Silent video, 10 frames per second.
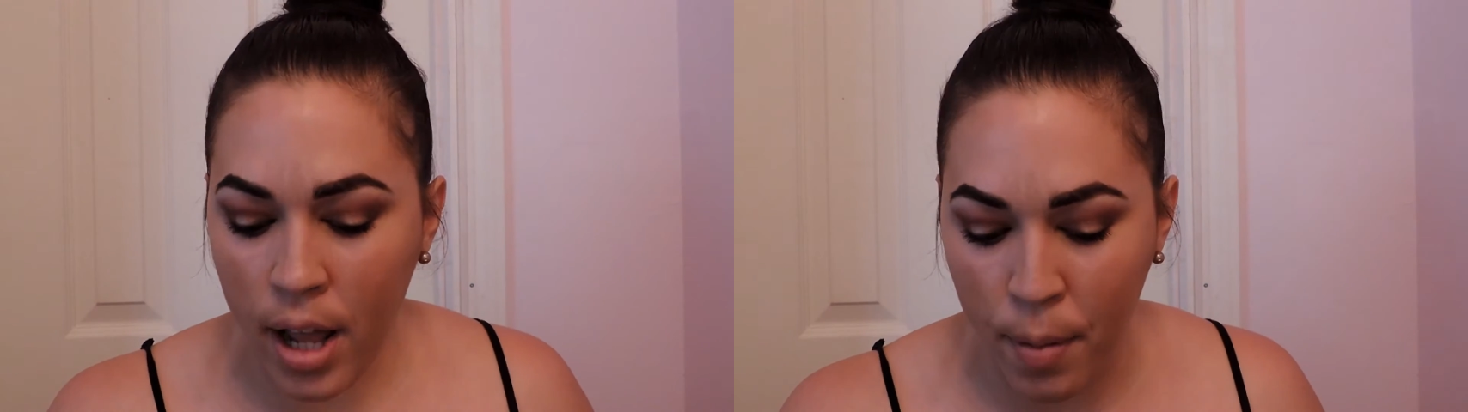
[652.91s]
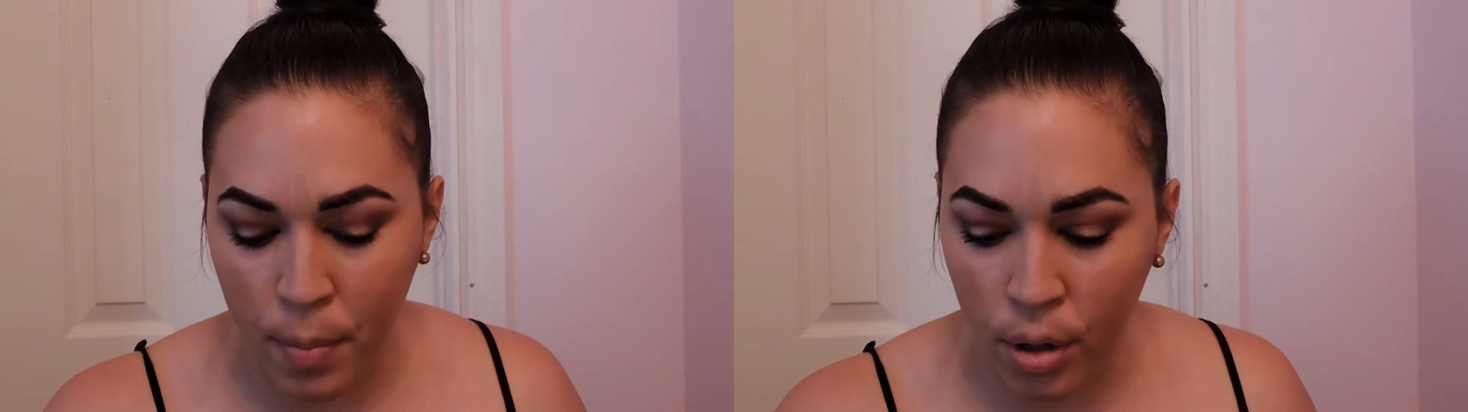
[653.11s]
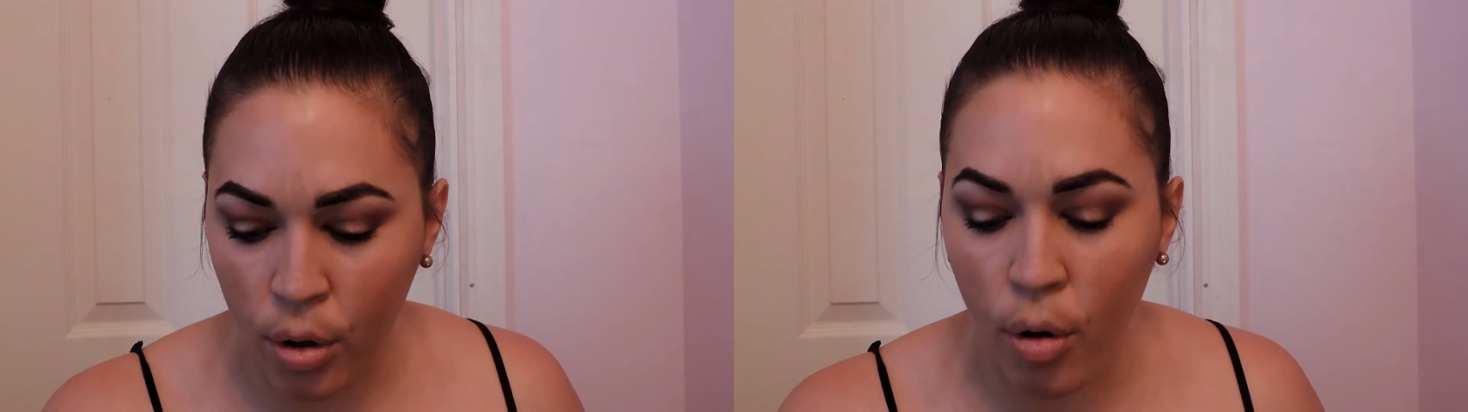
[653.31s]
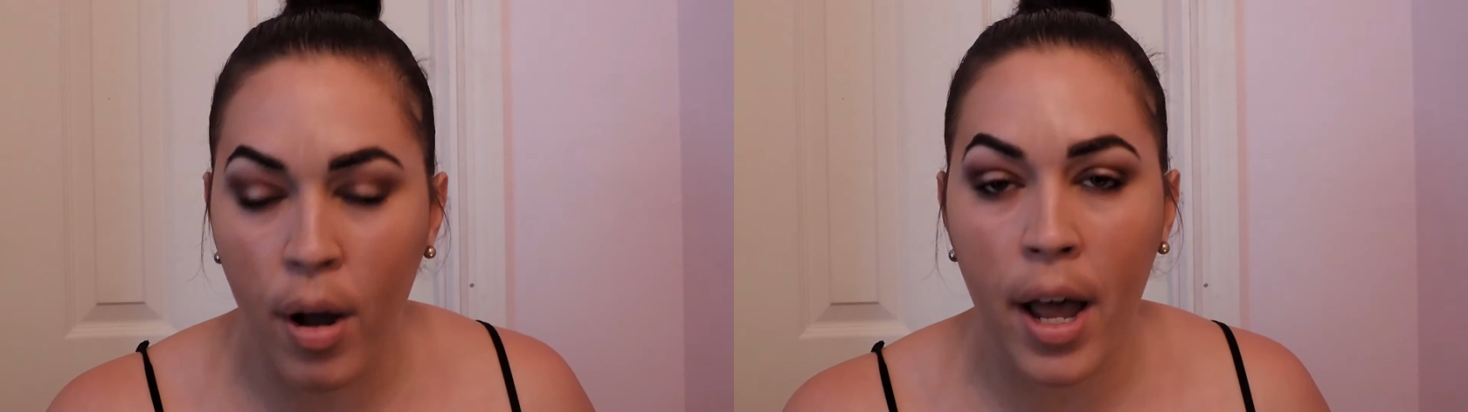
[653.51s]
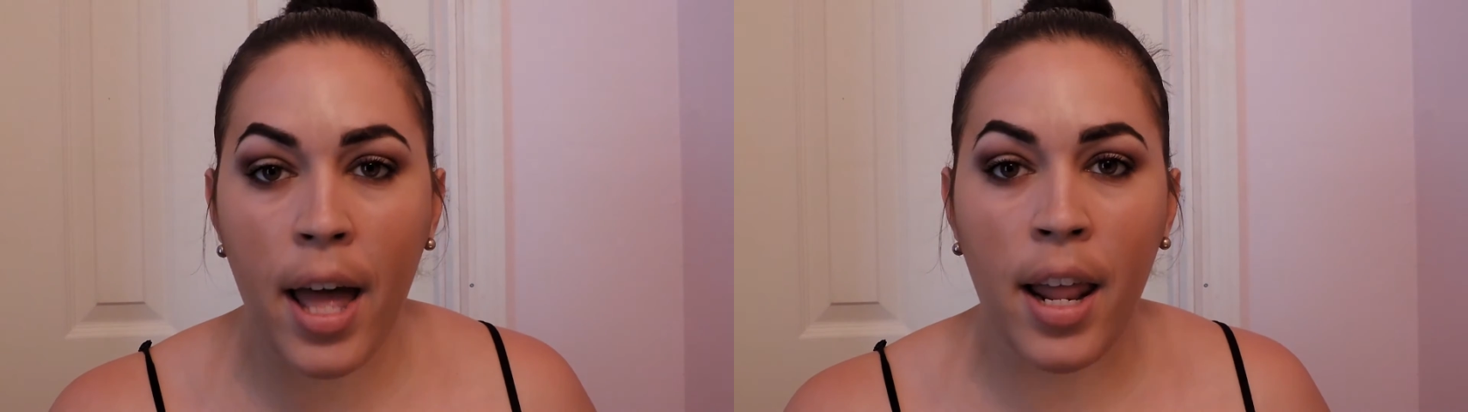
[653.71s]
I'm going to go
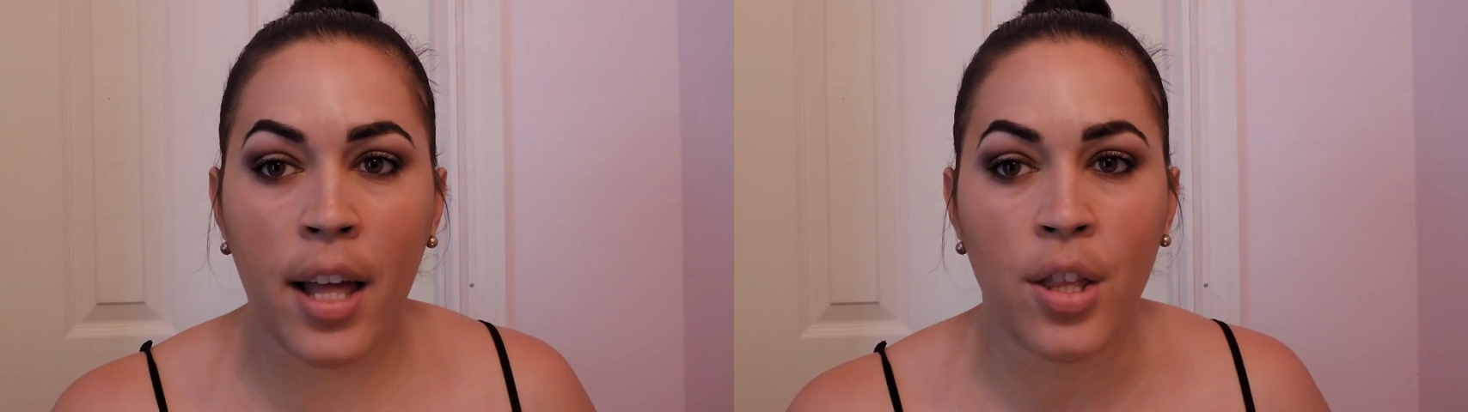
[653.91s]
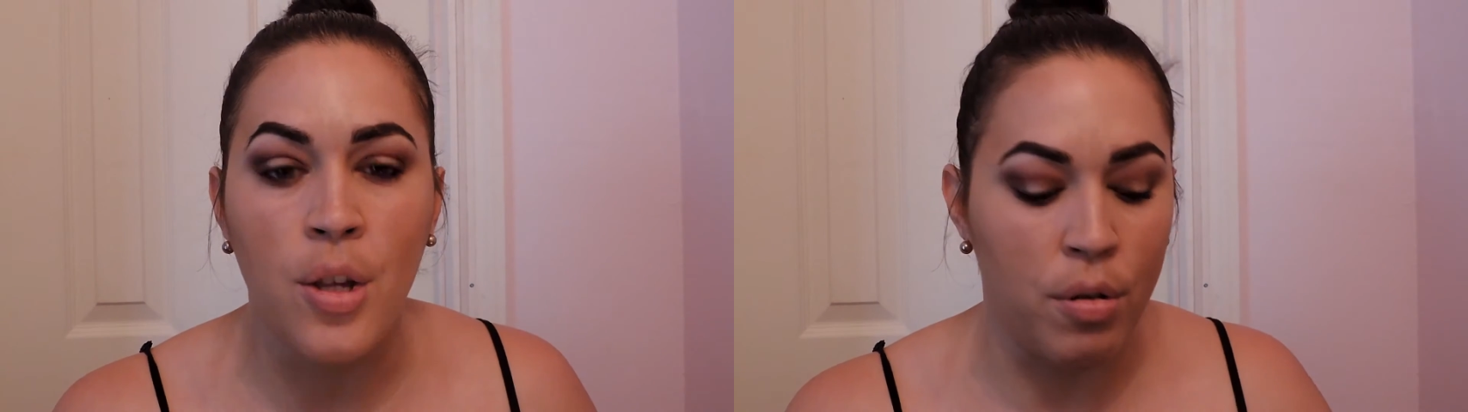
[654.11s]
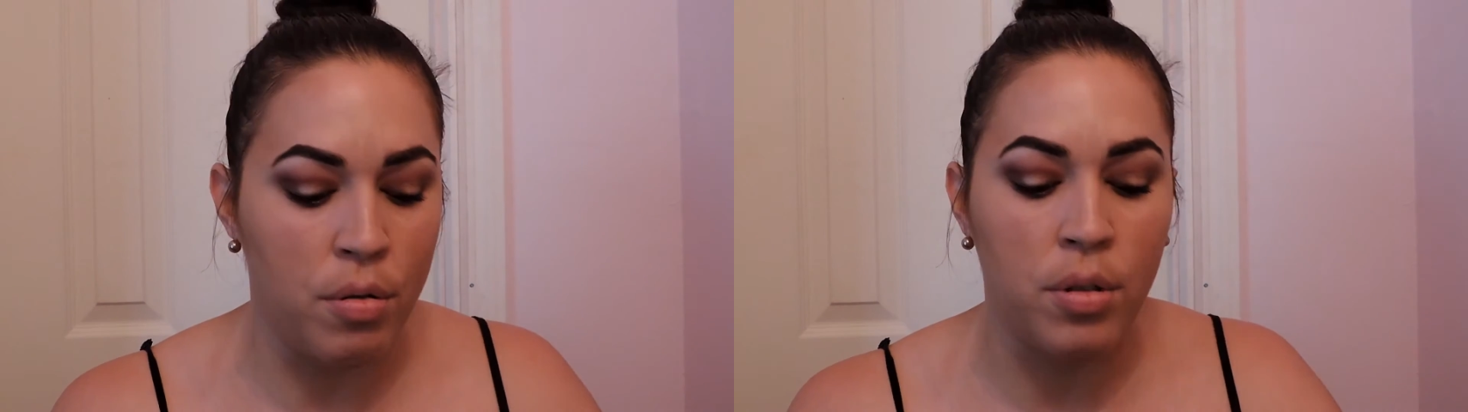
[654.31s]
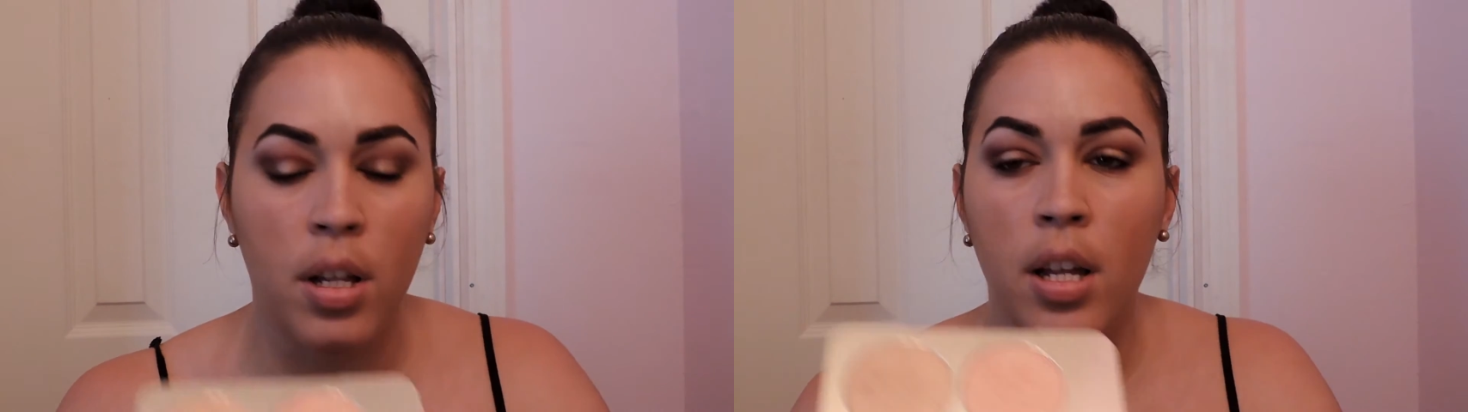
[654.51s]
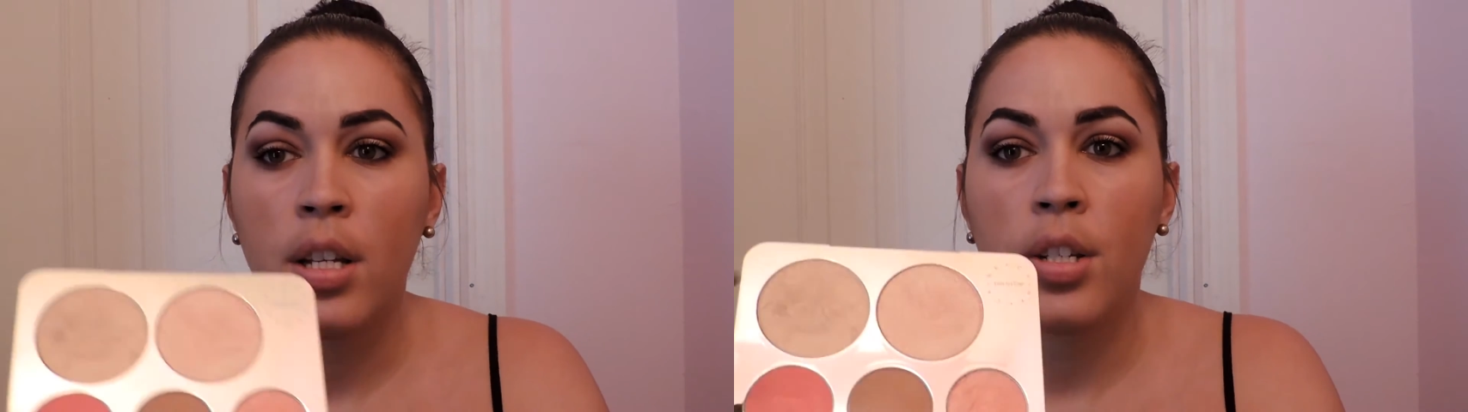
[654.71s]
ahead and use
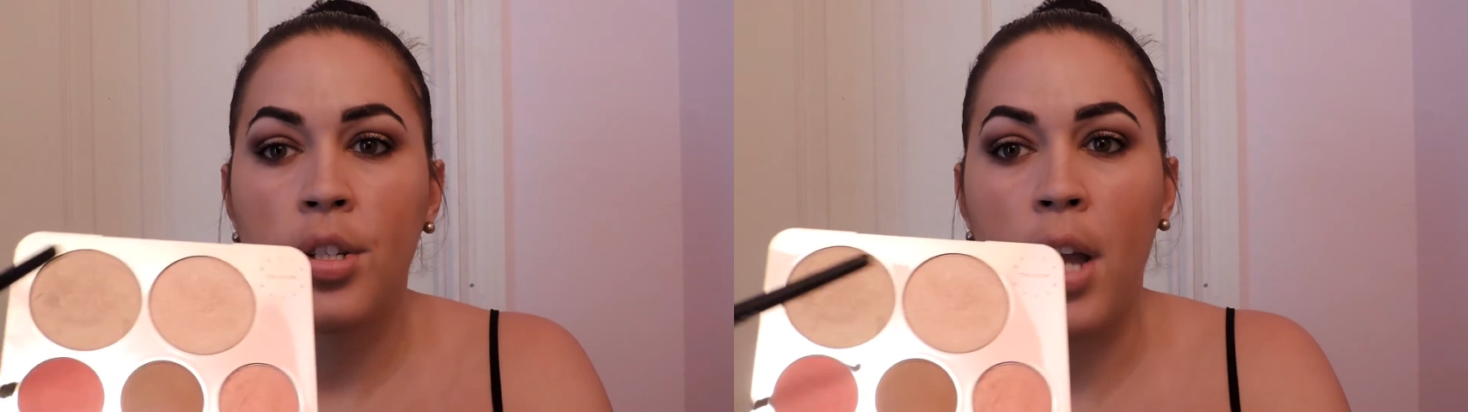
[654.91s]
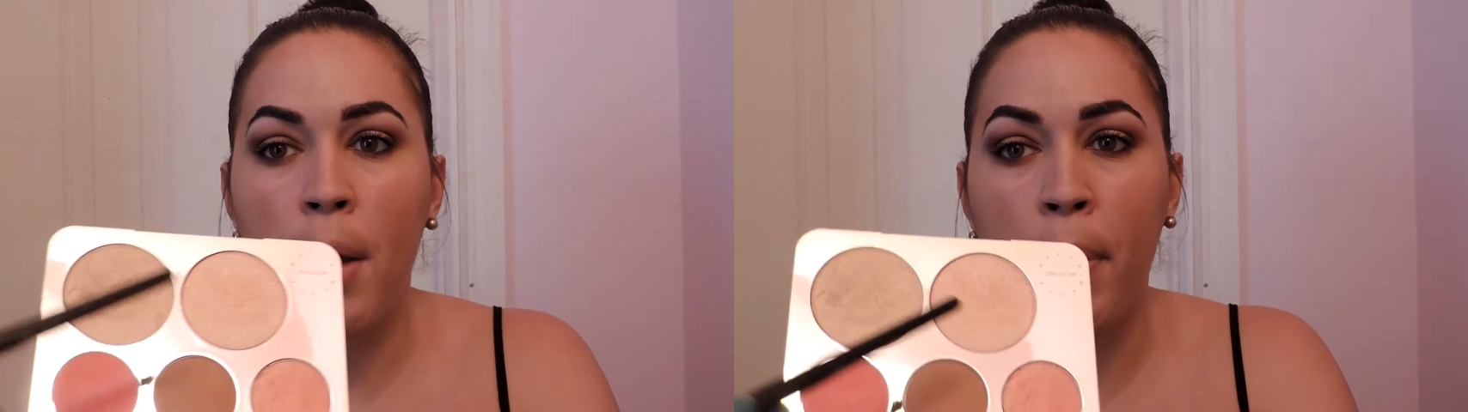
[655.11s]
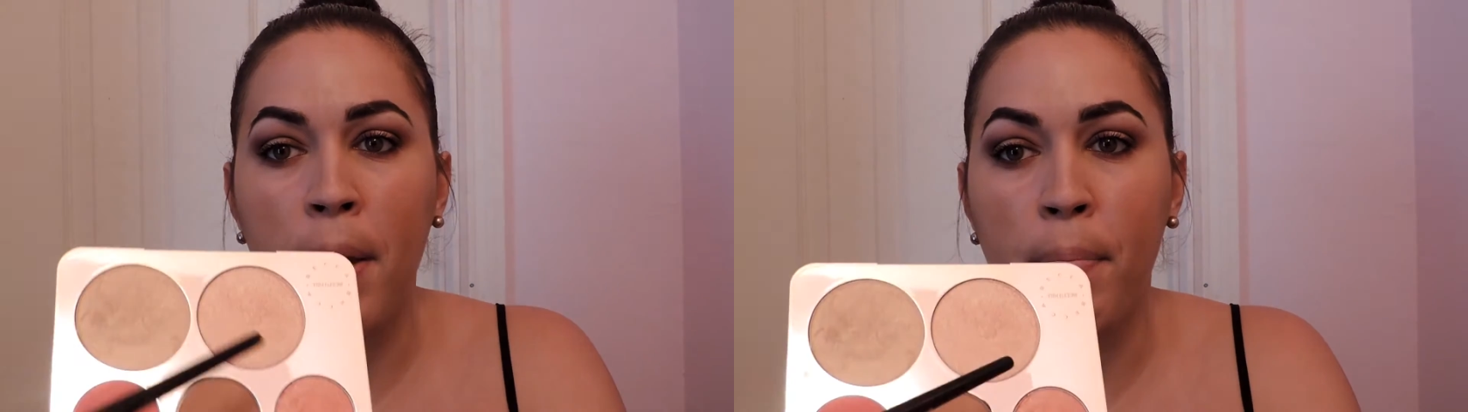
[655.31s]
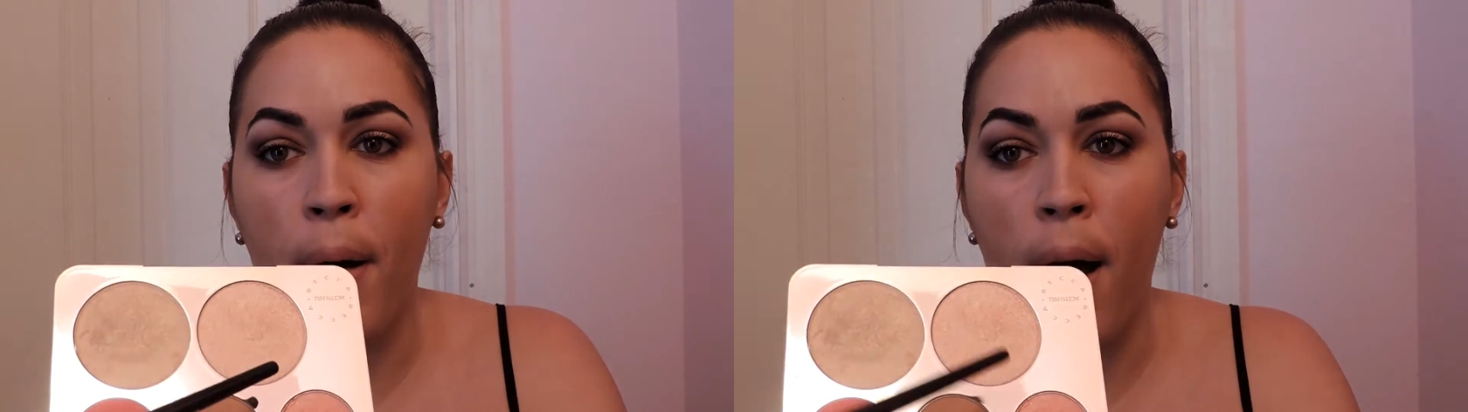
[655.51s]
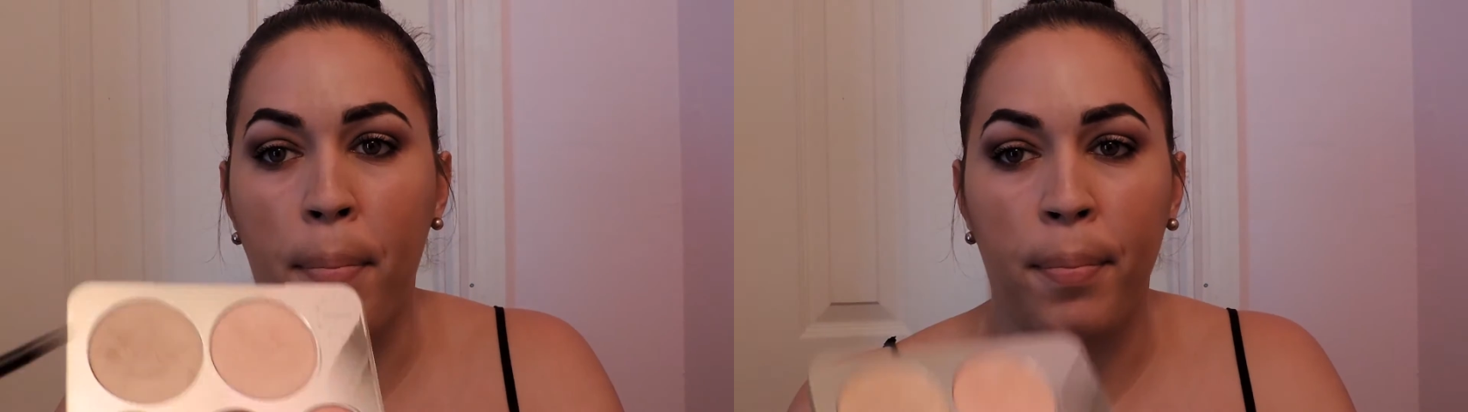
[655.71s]
Champagne
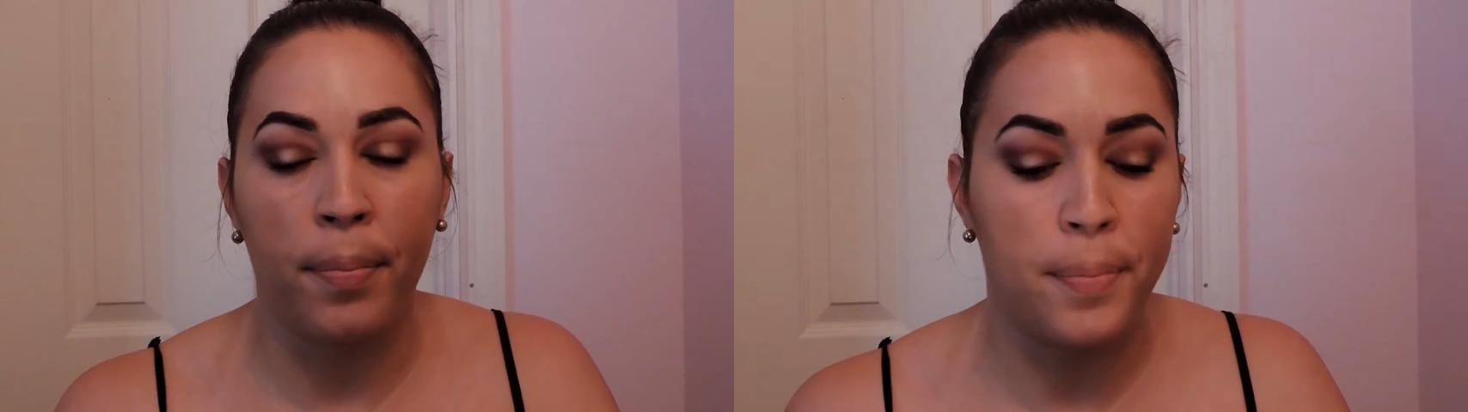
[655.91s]
Pop.